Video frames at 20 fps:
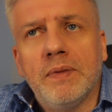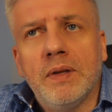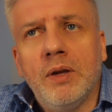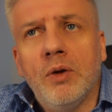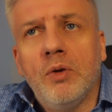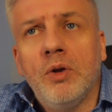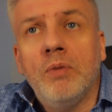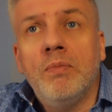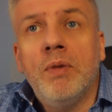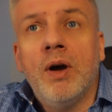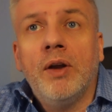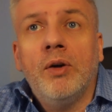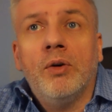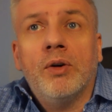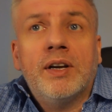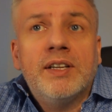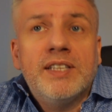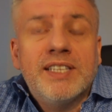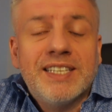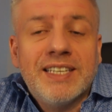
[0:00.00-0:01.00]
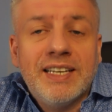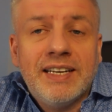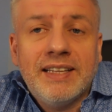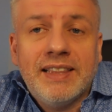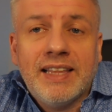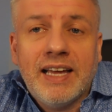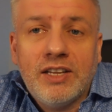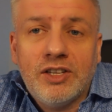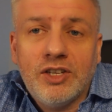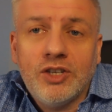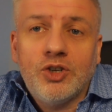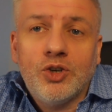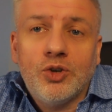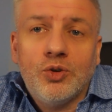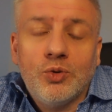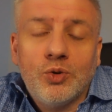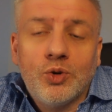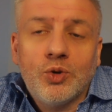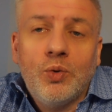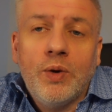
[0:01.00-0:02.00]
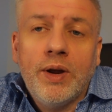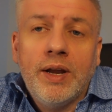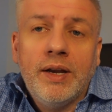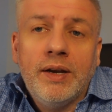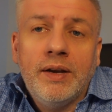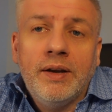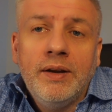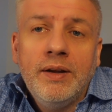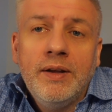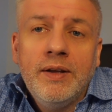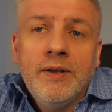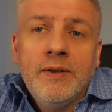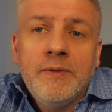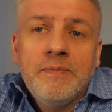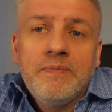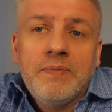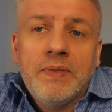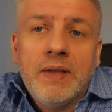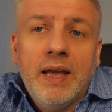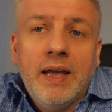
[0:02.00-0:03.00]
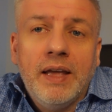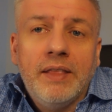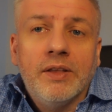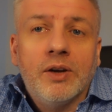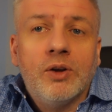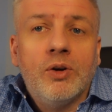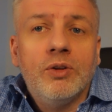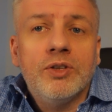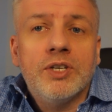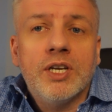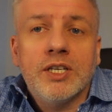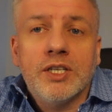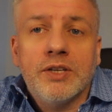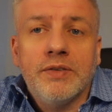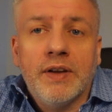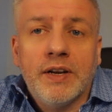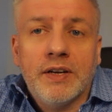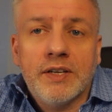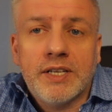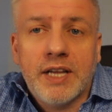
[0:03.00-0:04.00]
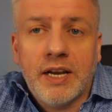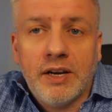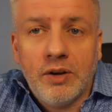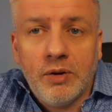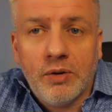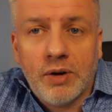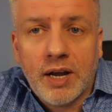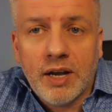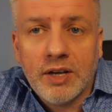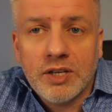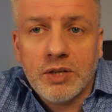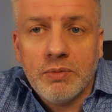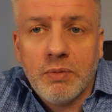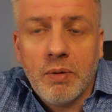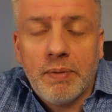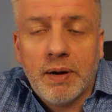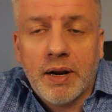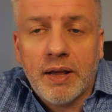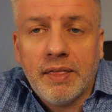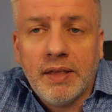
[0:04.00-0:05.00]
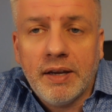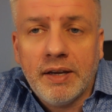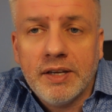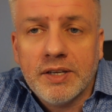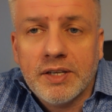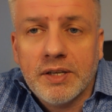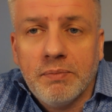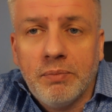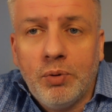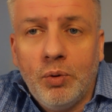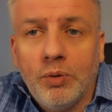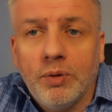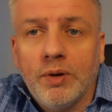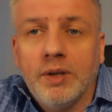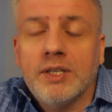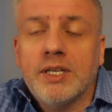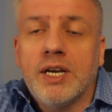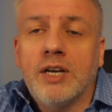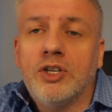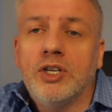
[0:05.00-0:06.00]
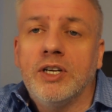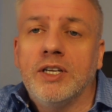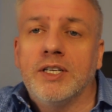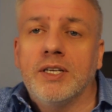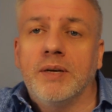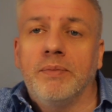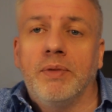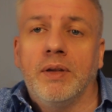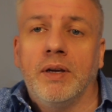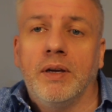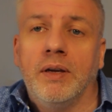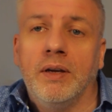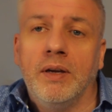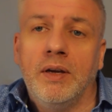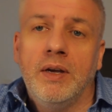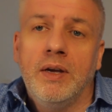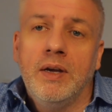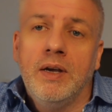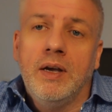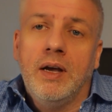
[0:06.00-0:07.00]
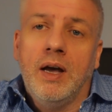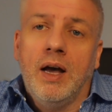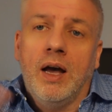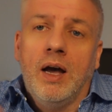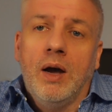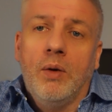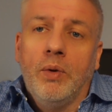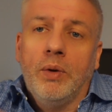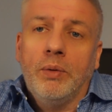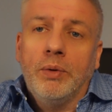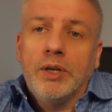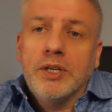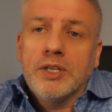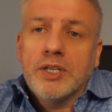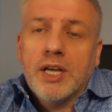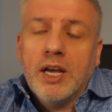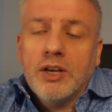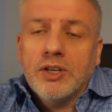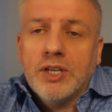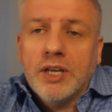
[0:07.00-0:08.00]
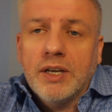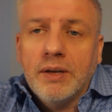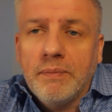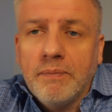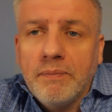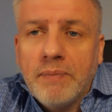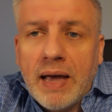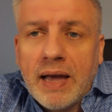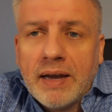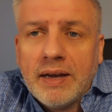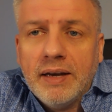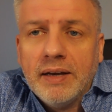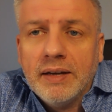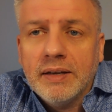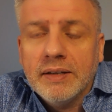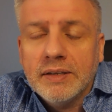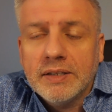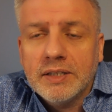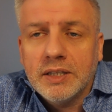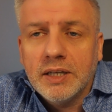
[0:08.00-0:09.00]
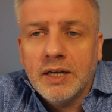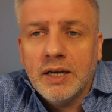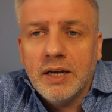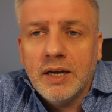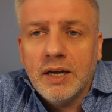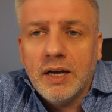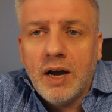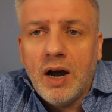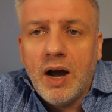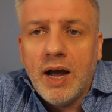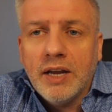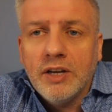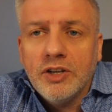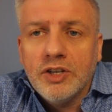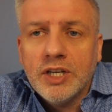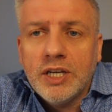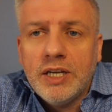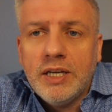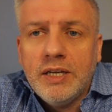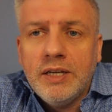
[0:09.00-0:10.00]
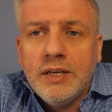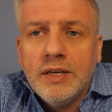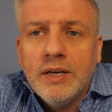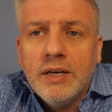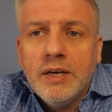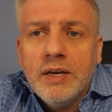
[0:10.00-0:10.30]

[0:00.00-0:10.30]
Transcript: you might not consider that digital twin in the context of understanding your customer, but I think it's important. It's actually something we were discussing back at ING